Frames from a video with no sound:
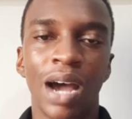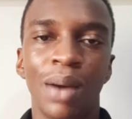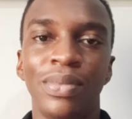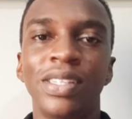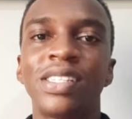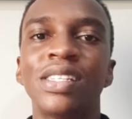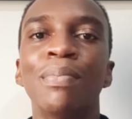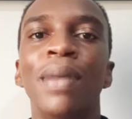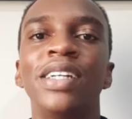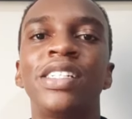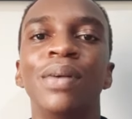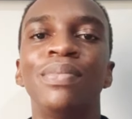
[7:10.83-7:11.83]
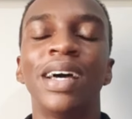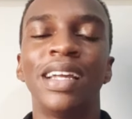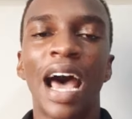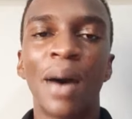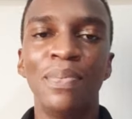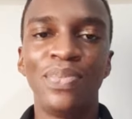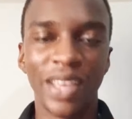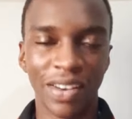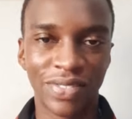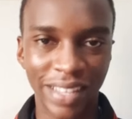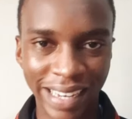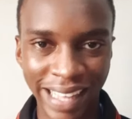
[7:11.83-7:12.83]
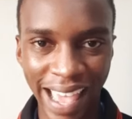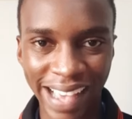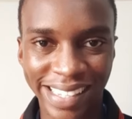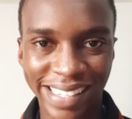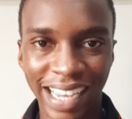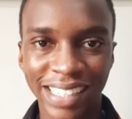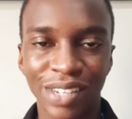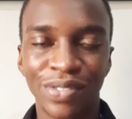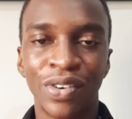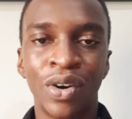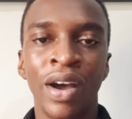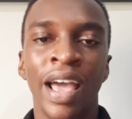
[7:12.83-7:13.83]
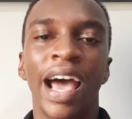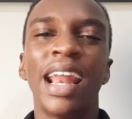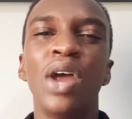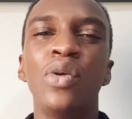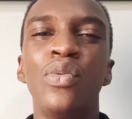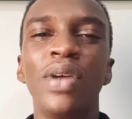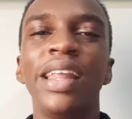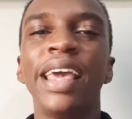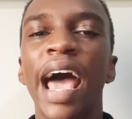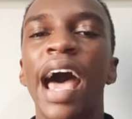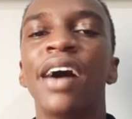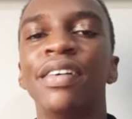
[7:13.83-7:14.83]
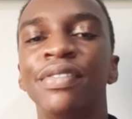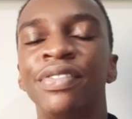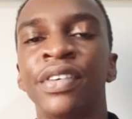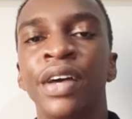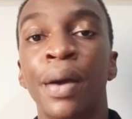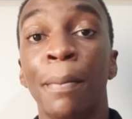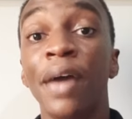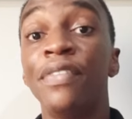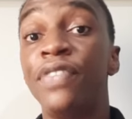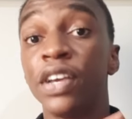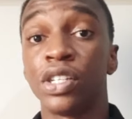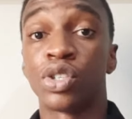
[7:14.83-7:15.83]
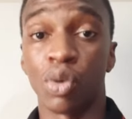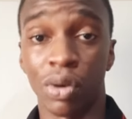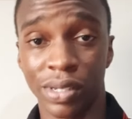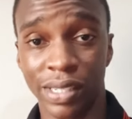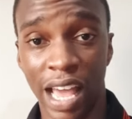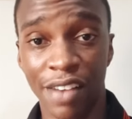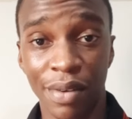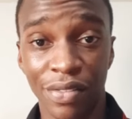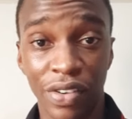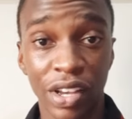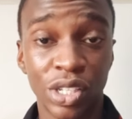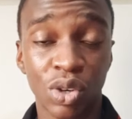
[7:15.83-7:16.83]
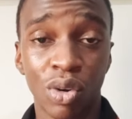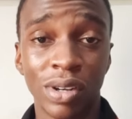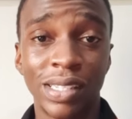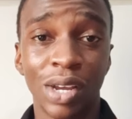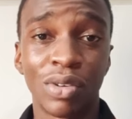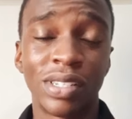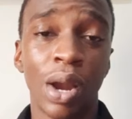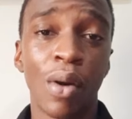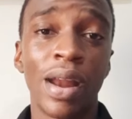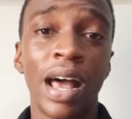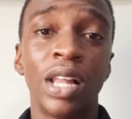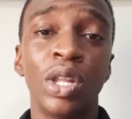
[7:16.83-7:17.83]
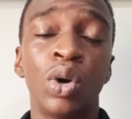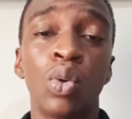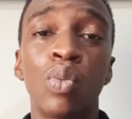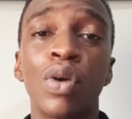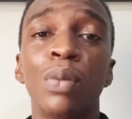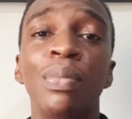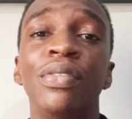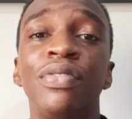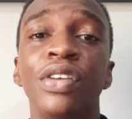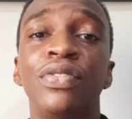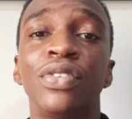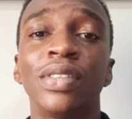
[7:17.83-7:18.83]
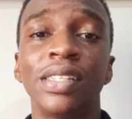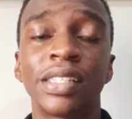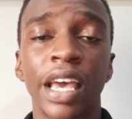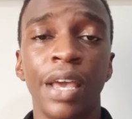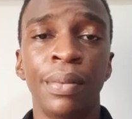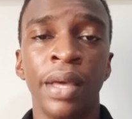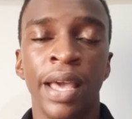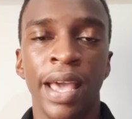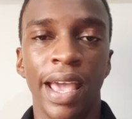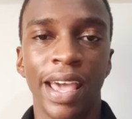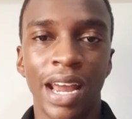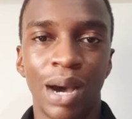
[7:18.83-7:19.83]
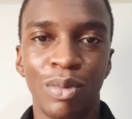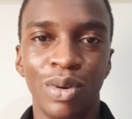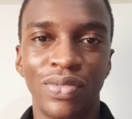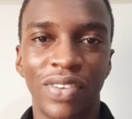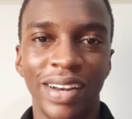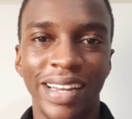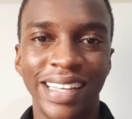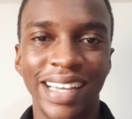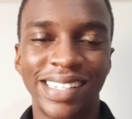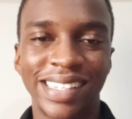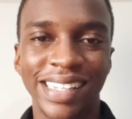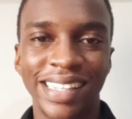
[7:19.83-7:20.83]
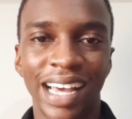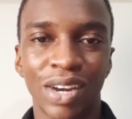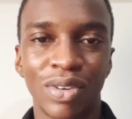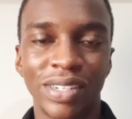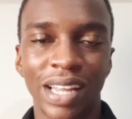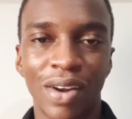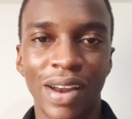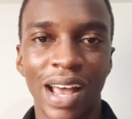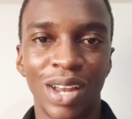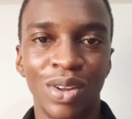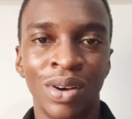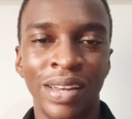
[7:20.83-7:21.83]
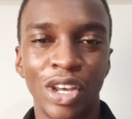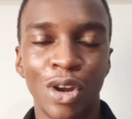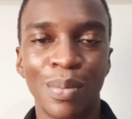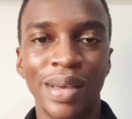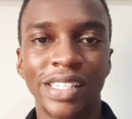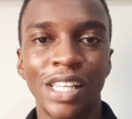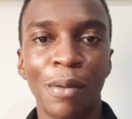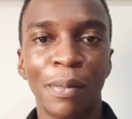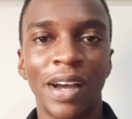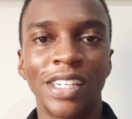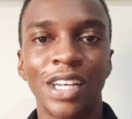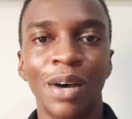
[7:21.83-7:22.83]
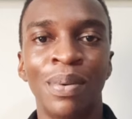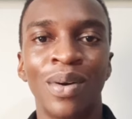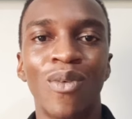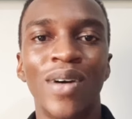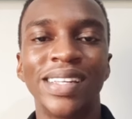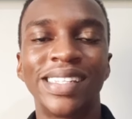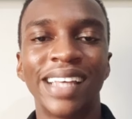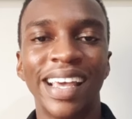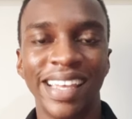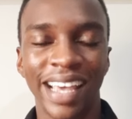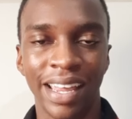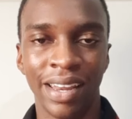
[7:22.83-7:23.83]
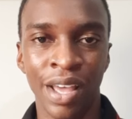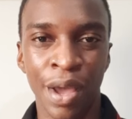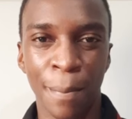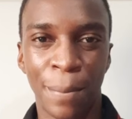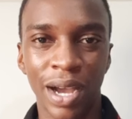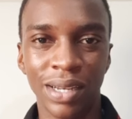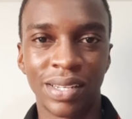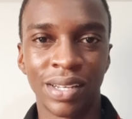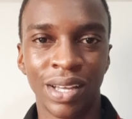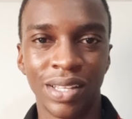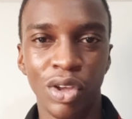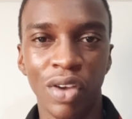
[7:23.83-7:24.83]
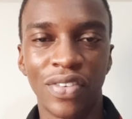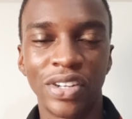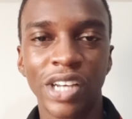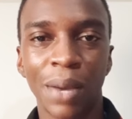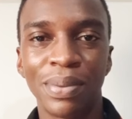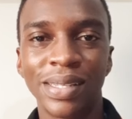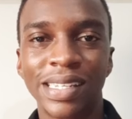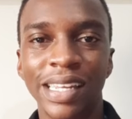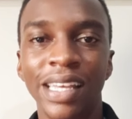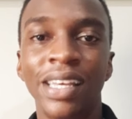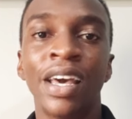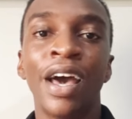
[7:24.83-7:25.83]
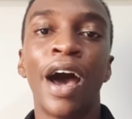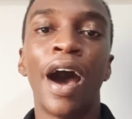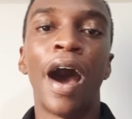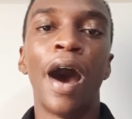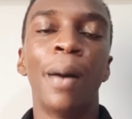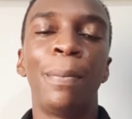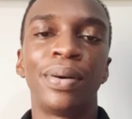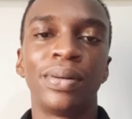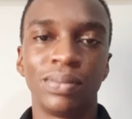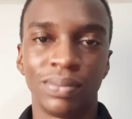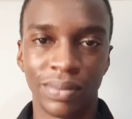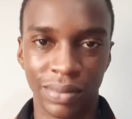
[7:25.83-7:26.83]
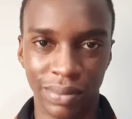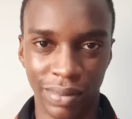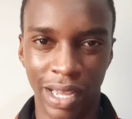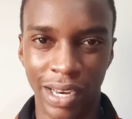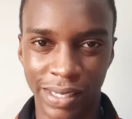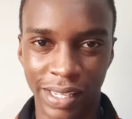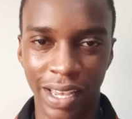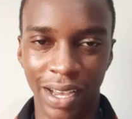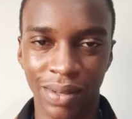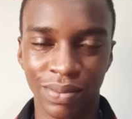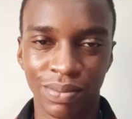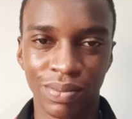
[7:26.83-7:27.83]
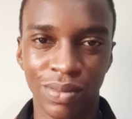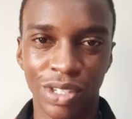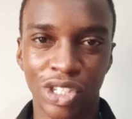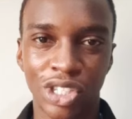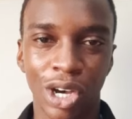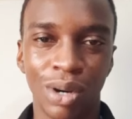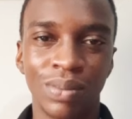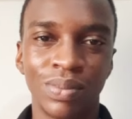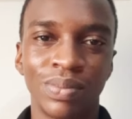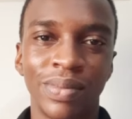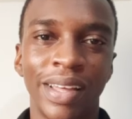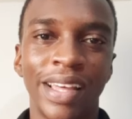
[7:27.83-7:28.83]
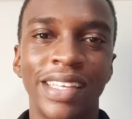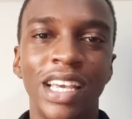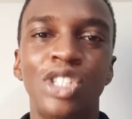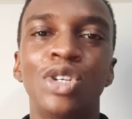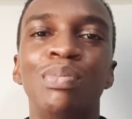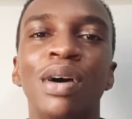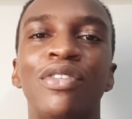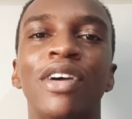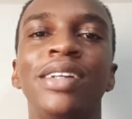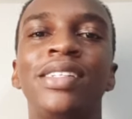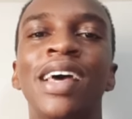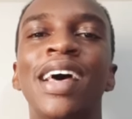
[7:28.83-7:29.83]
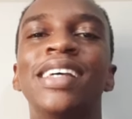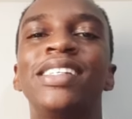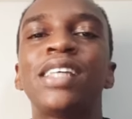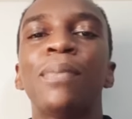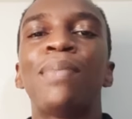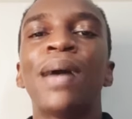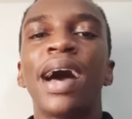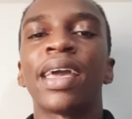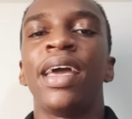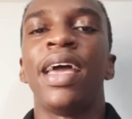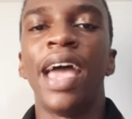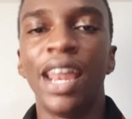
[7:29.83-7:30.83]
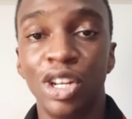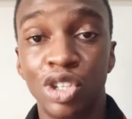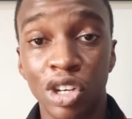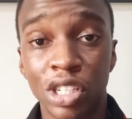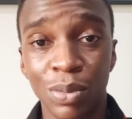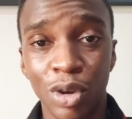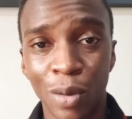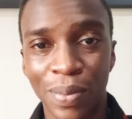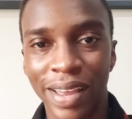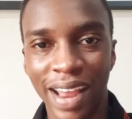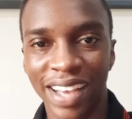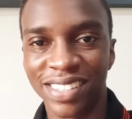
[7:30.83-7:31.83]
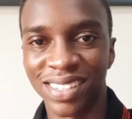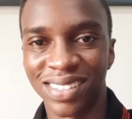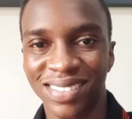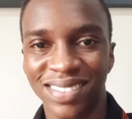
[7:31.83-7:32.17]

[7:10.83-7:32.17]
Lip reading: this is a matchup that I'm definitely excited for, and I really have my fingers crossed. I have my fingers crossed that Cristiano Ronaldo will be fit for this game, and we'll finally get to see that Cristiano Ronaldo, Lionel Messi matchup once again. But UEFA Champions League up, and it's here. So get your beverage, sit back, and enjoy some European action.